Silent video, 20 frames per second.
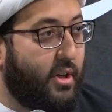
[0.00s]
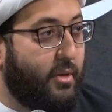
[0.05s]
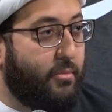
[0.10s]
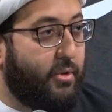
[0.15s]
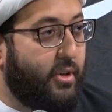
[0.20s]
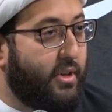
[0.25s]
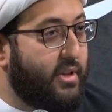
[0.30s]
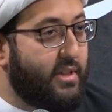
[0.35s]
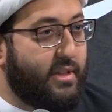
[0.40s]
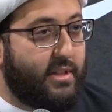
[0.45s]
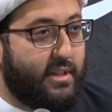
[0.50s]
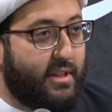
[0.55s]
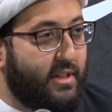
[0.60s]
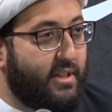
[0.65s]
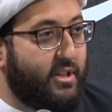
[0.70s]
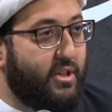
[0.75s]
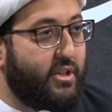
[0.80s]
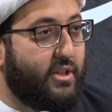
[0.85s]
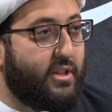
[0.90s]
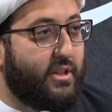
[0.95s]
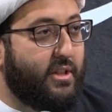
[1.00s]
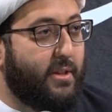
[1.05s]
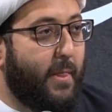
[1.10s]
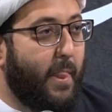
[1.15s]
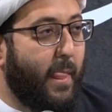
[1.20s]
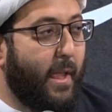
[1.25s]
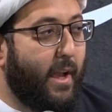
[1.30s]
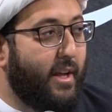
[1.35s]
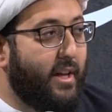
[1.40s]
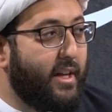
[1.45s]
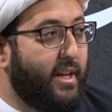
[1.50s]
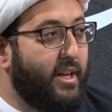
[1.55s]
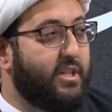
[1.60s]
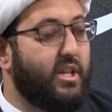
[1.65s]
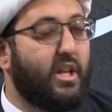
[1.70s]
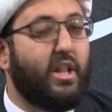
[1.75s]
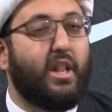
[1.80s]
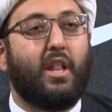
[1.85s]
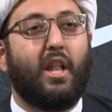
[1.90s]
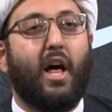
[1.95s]
Brothers and sisters, there's
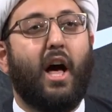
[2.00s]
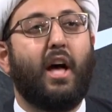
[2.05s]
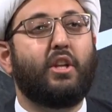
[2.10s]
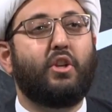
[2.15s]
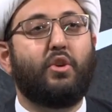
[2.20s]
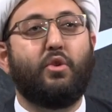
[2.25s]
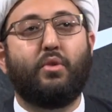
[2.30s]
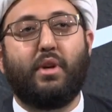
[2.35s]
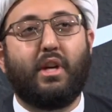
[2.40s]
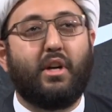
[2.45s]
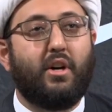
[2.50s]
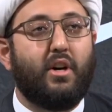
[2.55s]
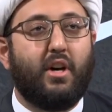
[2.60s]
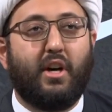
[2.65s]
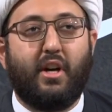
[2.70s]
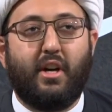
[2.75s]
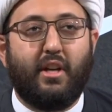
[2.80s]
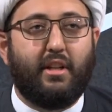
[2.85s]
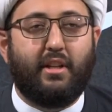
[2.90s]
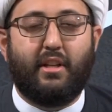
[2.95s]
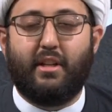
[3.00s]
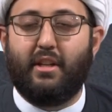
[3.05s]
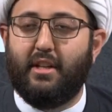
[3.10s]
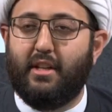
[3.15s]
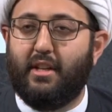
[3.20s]
a lot going on